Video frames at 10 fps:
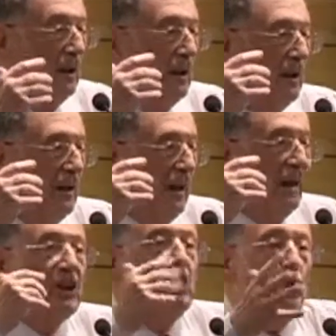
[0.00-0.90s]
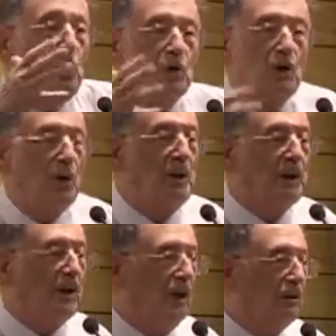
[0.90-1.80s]
uh, accuse or
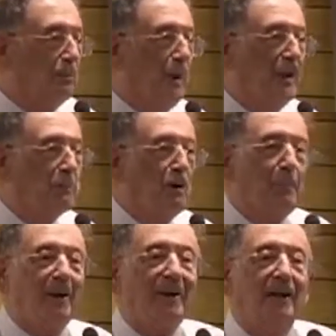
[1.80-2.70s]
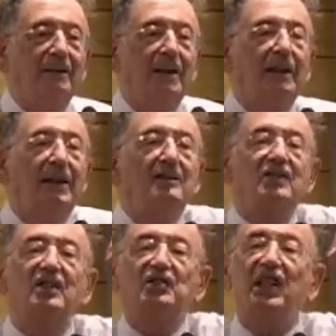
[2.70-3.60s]
will not make propaganda
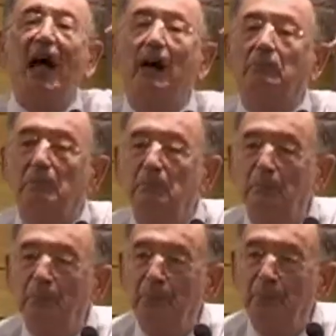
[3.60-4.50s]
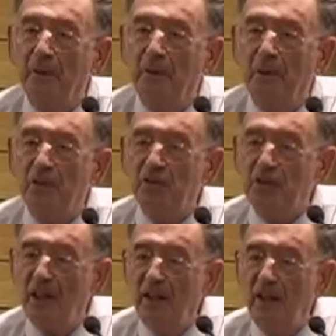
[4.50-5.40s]
against Islam.
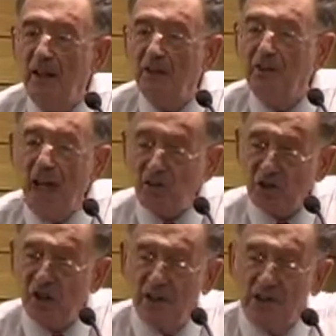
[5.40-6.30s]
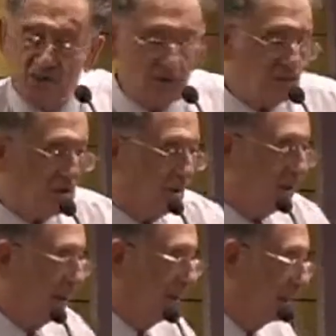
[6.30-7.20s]
It's a nationalist
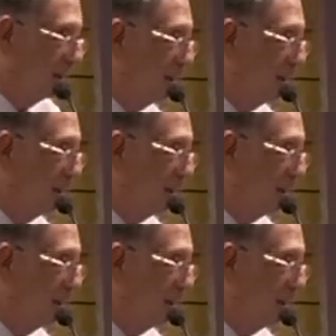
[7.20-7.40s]
thing.